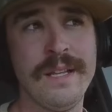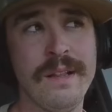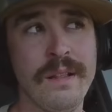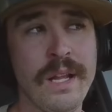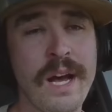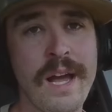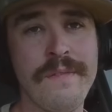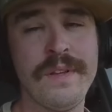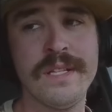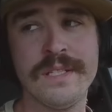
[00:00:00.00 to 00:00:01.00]

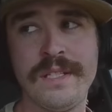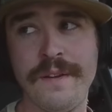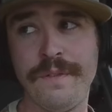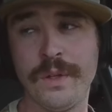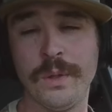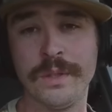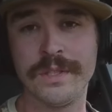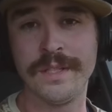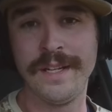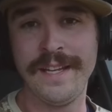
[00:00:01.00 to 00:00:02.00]
Live is
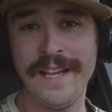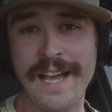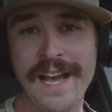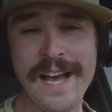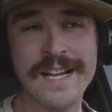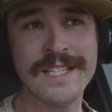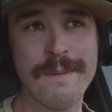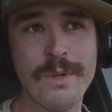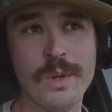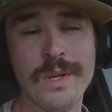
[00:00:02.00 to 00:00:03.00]
difficult. As
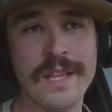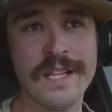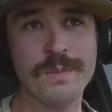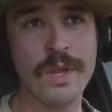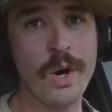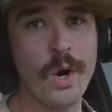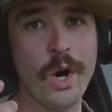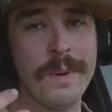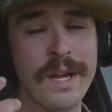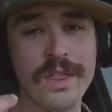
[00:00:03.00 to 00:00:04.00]
I'm doing this with
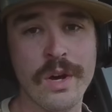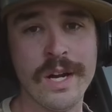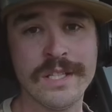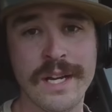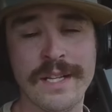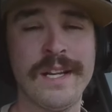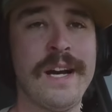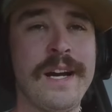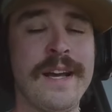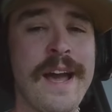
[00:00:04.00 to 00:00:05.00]
all my thoughts, I
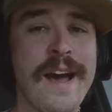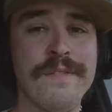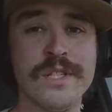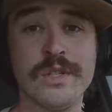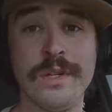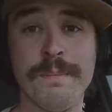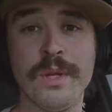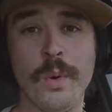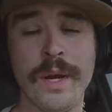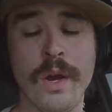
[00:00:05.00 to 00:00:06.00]
kind of have a script
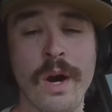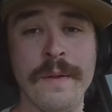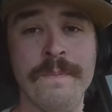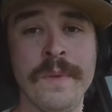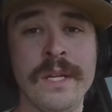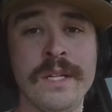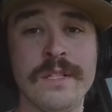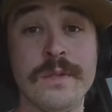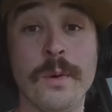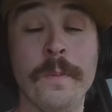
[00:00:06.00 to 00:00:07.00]
going on.
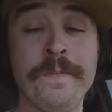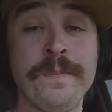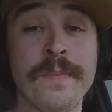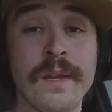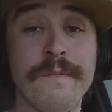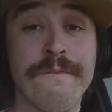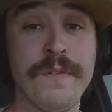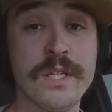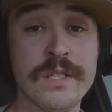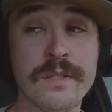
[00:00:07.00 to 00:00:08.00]
So
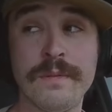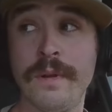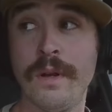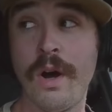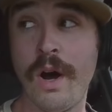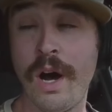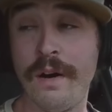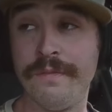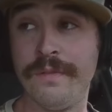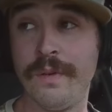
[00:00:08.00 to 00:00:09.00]
first
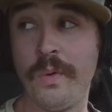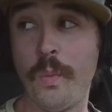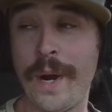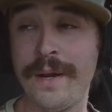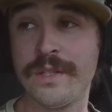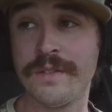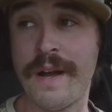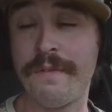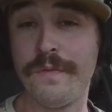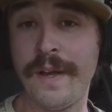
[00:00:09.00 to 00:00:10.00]
off, Whiteout
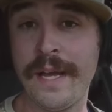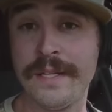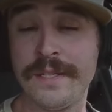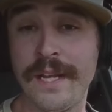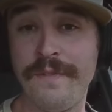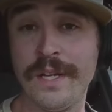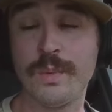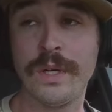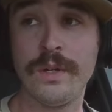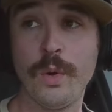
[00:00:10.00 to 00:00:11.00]
Survival fans, if you guys
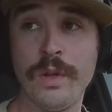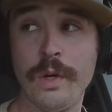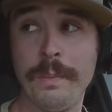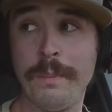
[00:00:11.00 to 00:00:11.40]
want to know a little bit